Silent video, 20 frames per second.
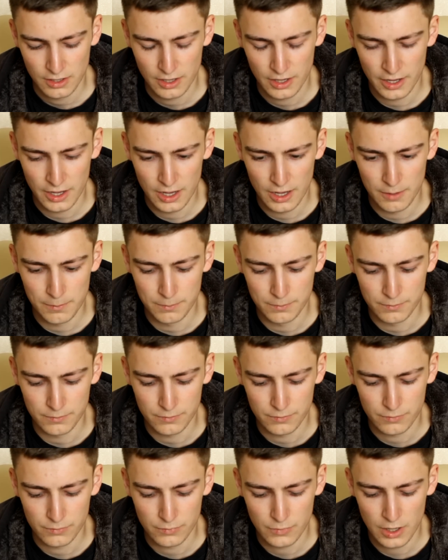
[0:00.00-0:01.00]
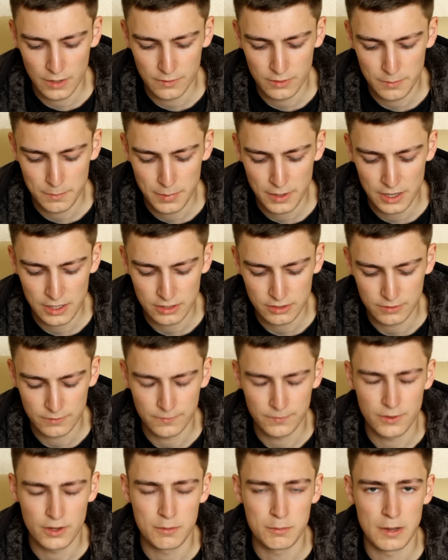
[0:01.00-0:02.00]
over the past
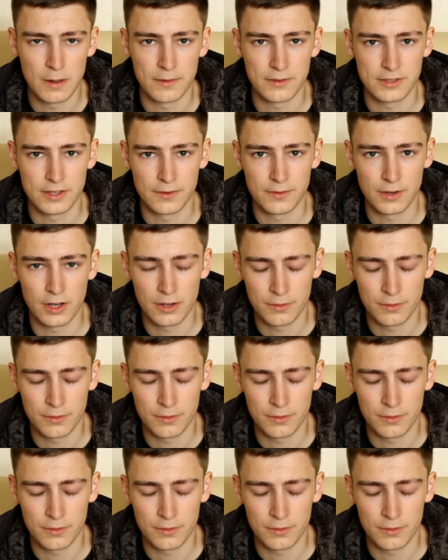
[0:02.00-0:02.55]
few months I